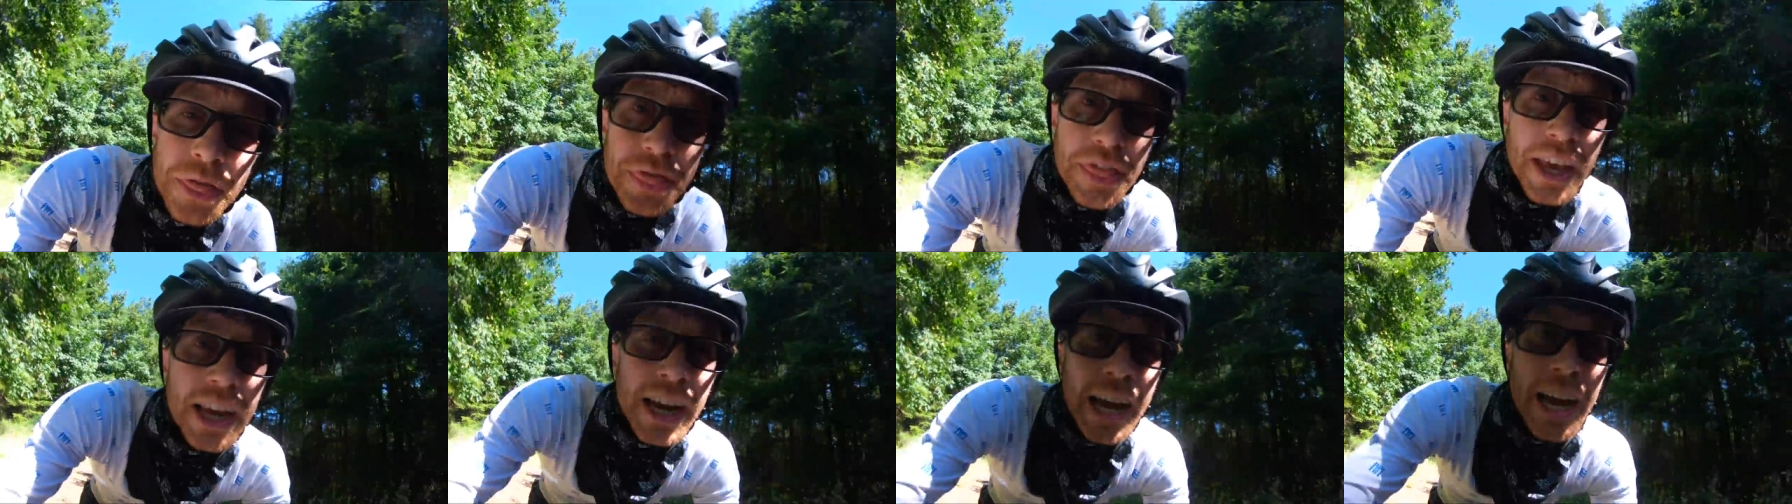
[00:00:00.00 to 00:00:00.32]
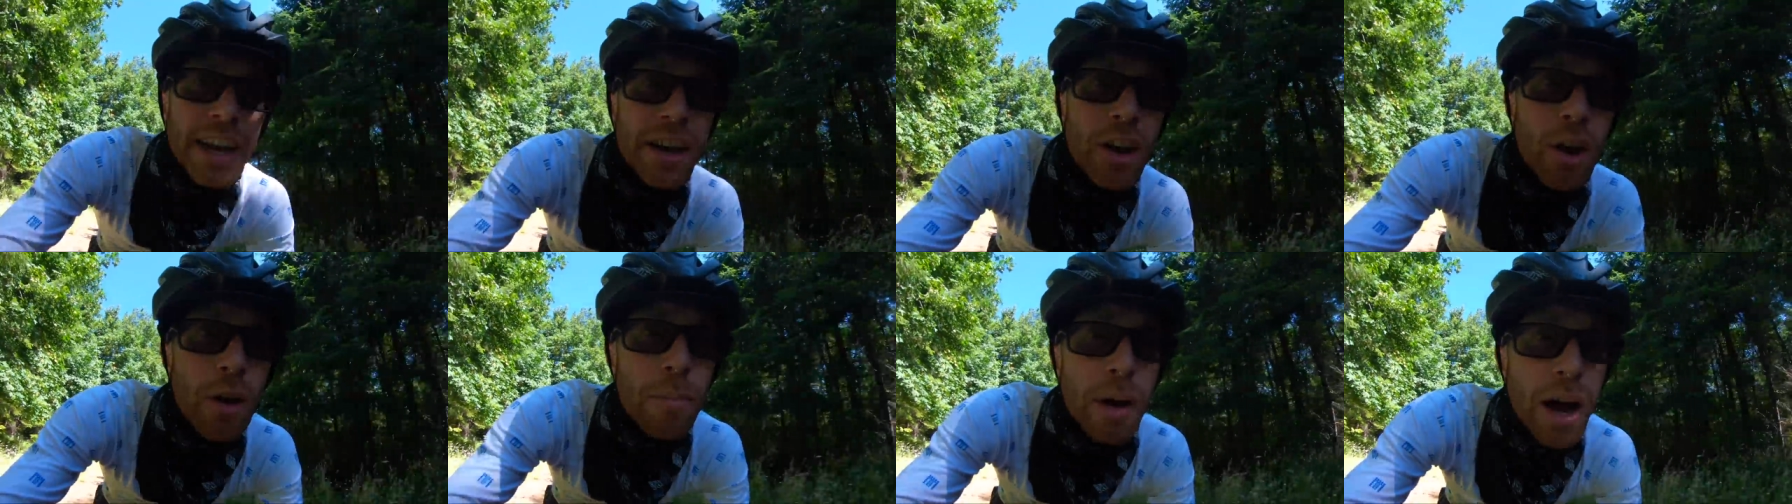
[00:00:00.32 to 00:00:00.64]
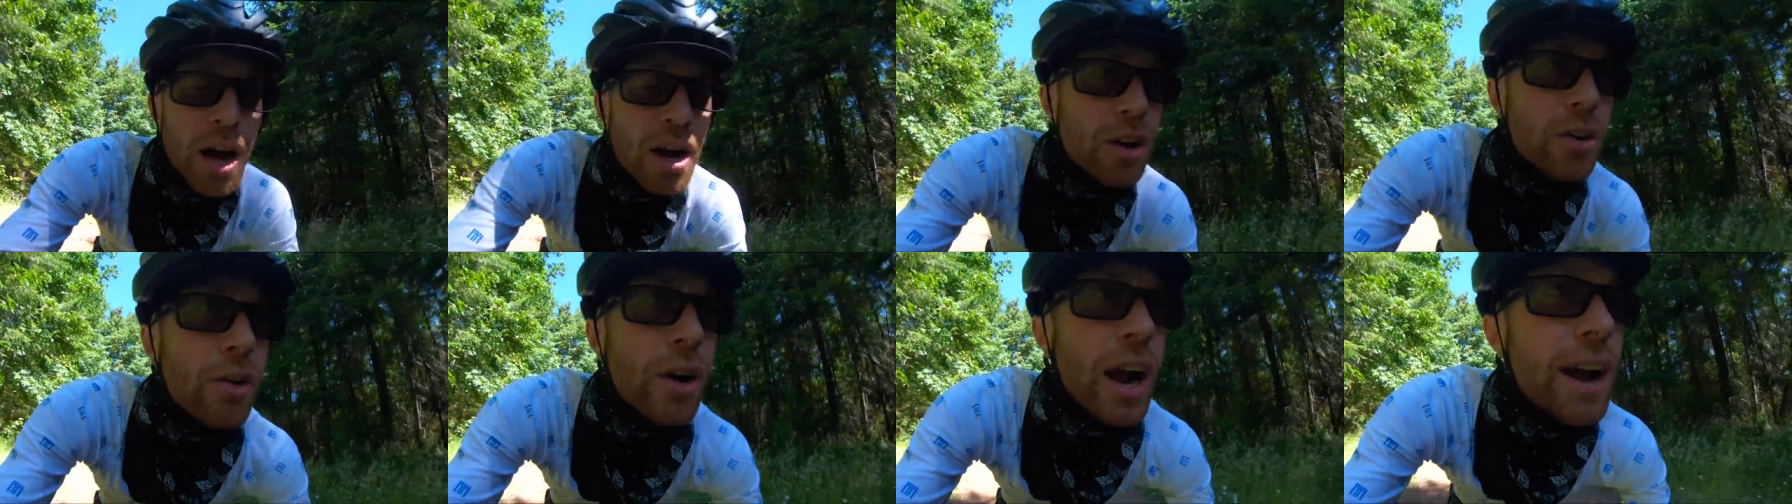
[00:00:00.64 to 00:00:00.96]
one thing I know
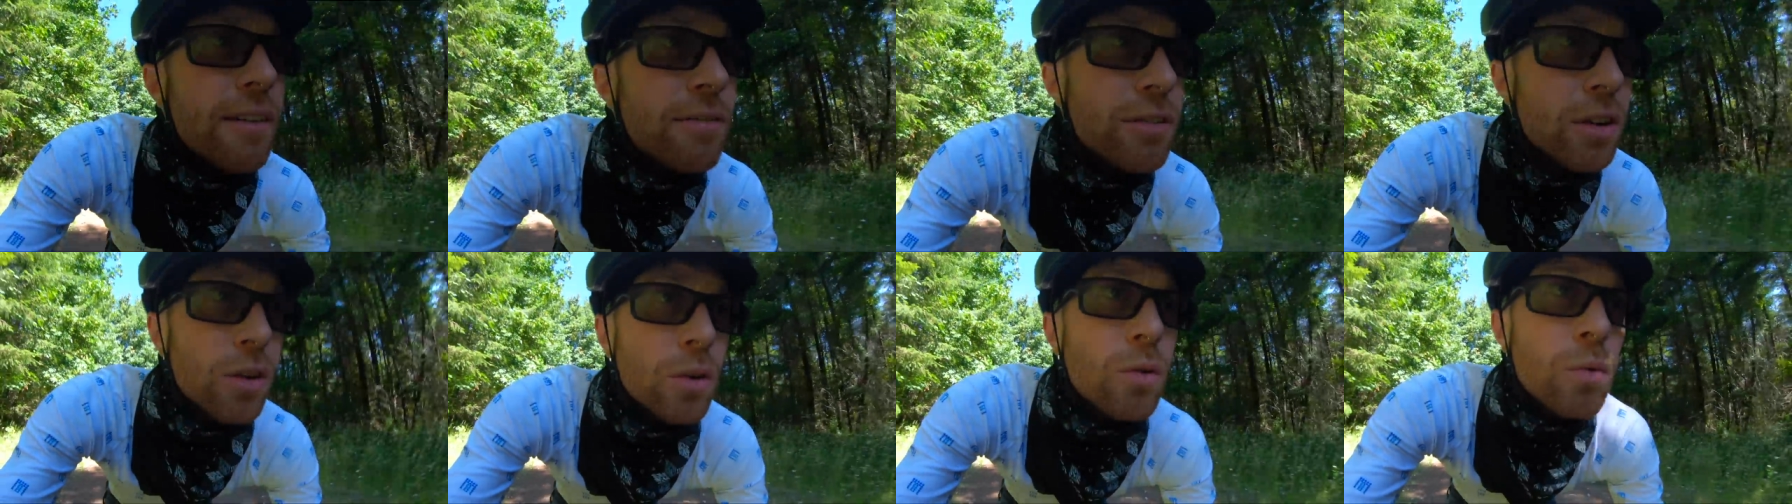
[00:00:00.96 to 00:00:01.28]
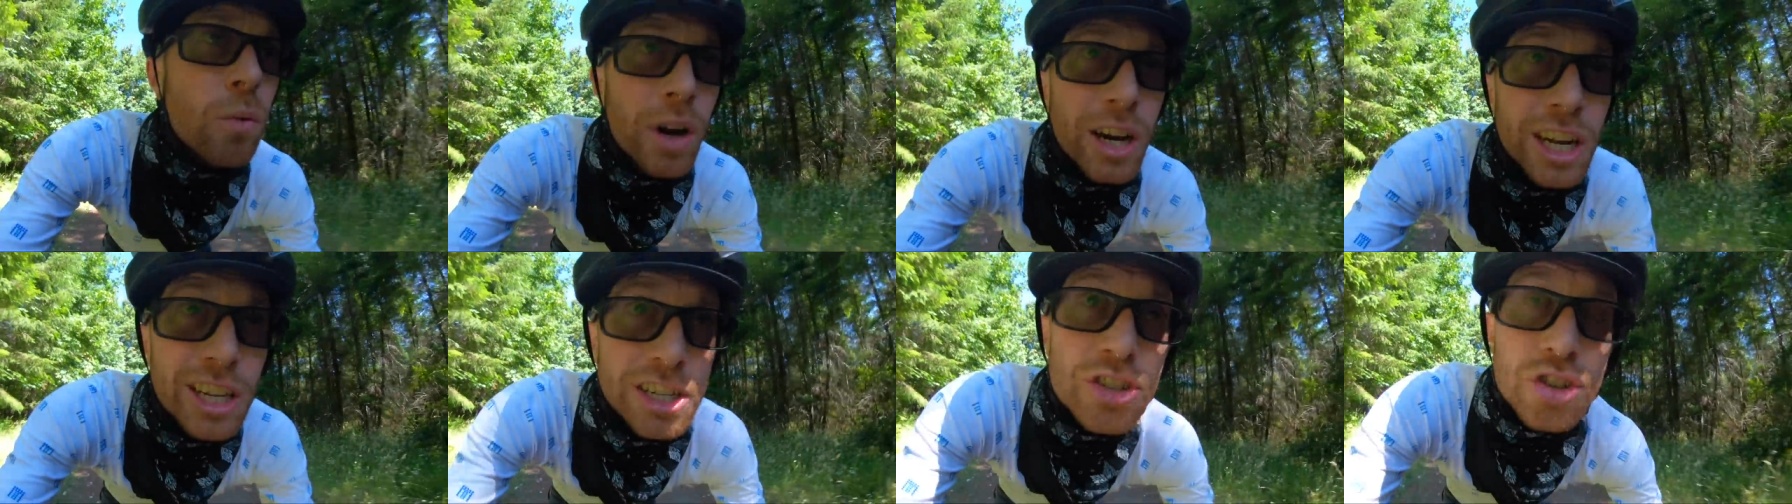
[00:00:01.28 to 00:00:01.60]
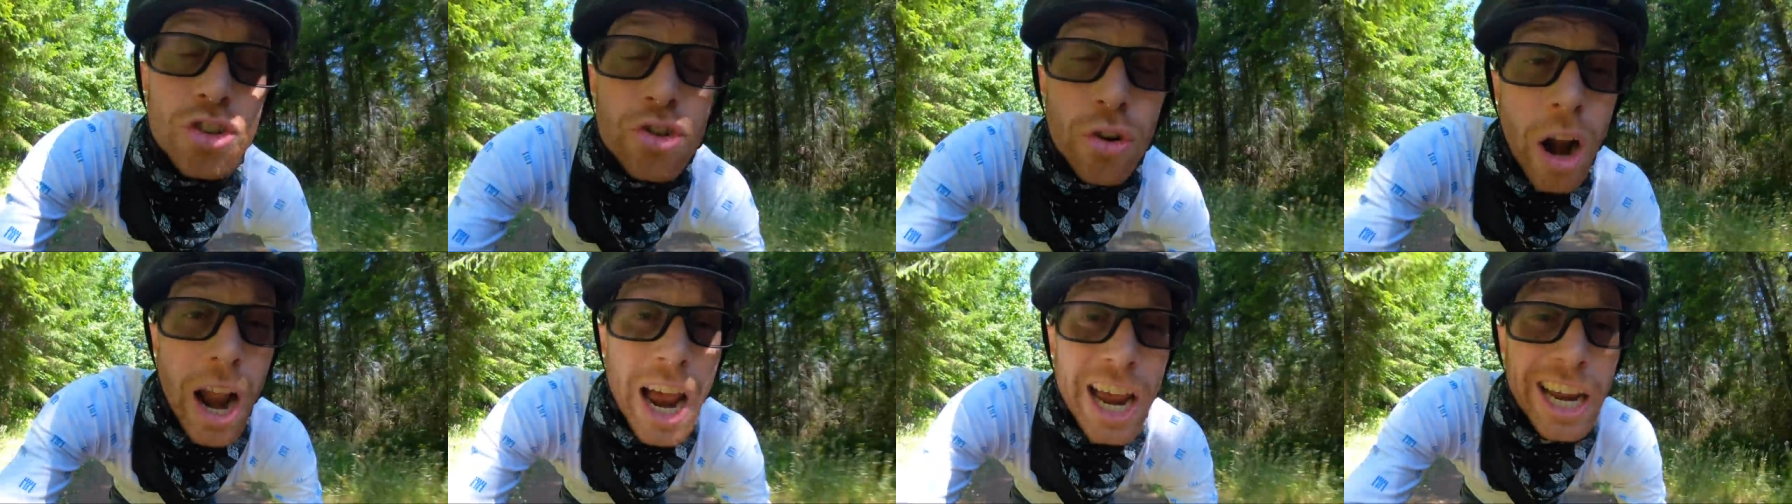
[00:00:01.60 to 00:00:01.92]
about gravel. When
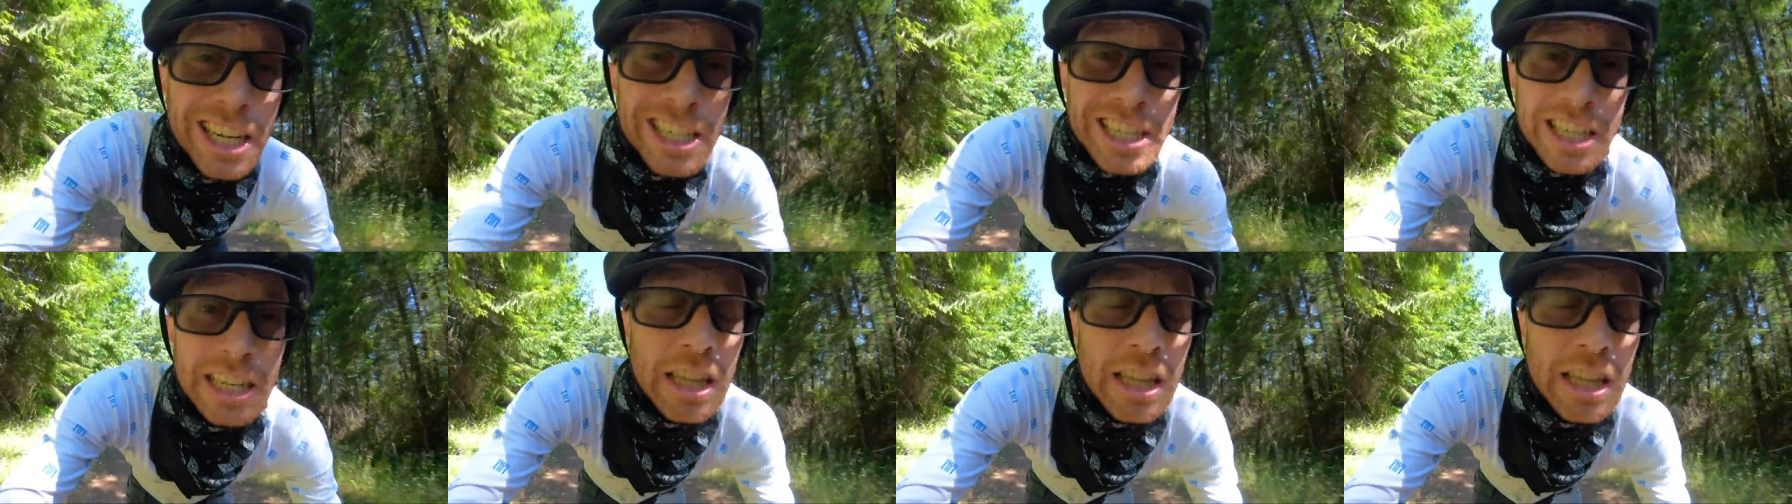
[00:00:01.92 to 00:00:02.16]
it's dry,